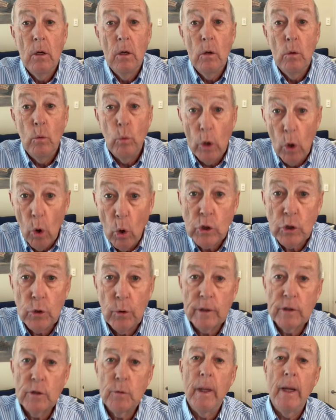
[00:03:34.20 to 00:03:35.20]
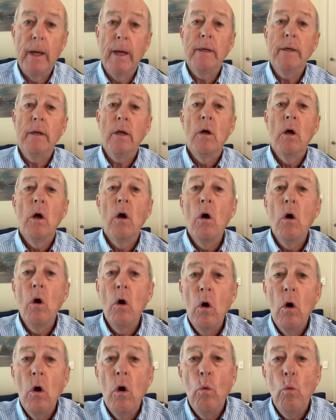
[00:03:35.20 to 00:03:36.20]
We also explain
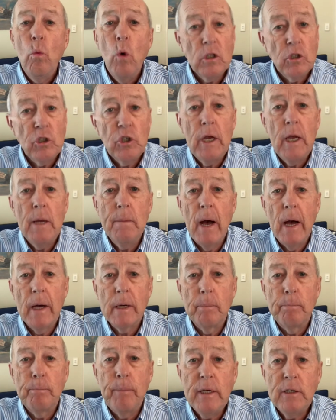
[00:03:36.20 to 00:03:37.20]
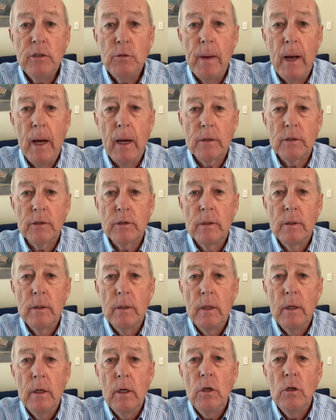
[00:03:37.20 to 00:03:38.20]
what share market benchmarks
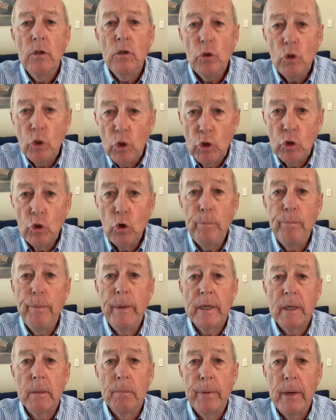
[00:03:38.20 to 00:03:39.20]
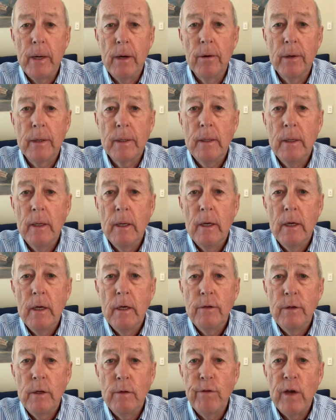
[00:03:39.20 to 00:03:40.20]
you should be comparing
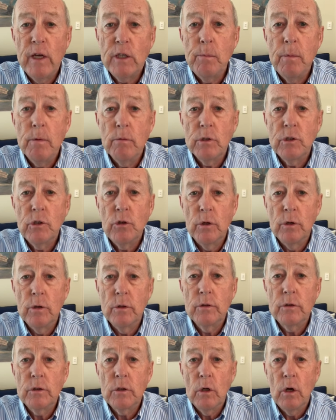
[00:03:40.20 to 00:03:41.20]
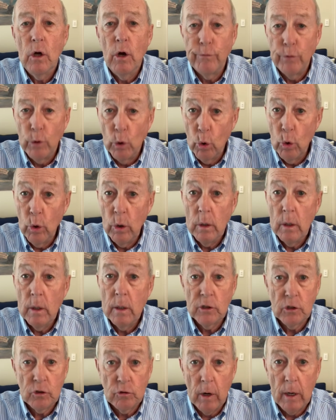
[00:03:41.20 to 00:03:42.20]
the investment returns of your
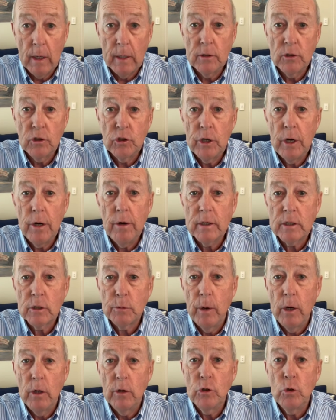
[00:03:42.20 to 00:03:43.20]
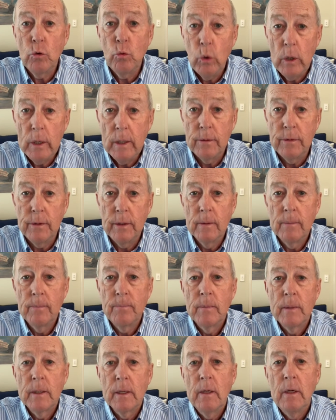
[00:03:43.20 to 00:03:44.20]
Australian share exposure with
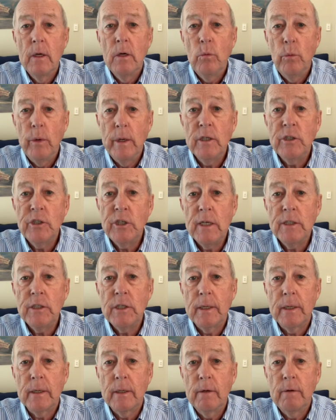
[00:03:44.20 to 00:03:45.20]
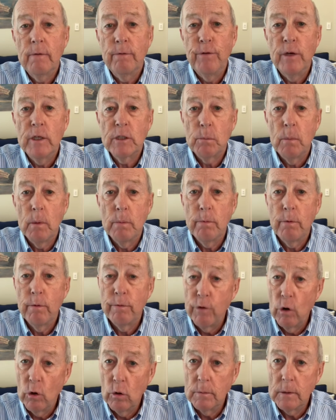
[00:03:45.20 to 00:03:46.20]
when assessing investment
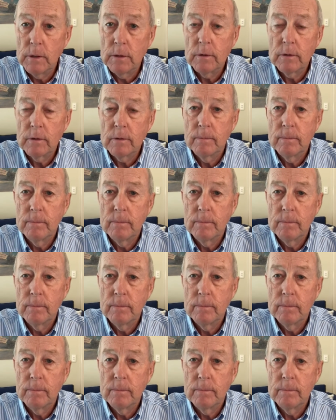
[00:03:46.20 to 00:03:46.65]
performance.